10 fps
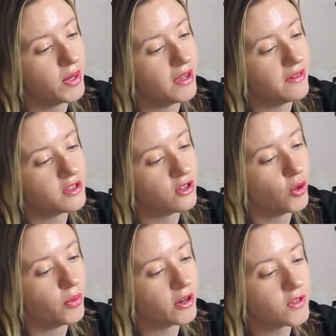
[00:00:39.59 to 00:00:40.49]
appearance in
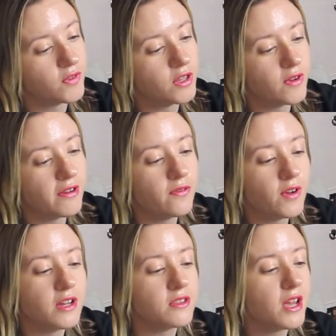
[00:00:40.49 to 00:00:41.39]
your box for the very
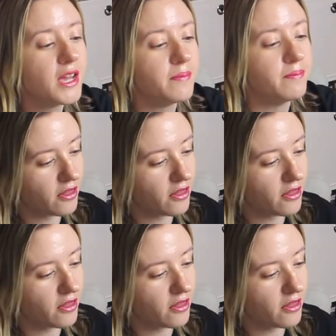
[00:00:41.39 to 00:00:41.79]
first time.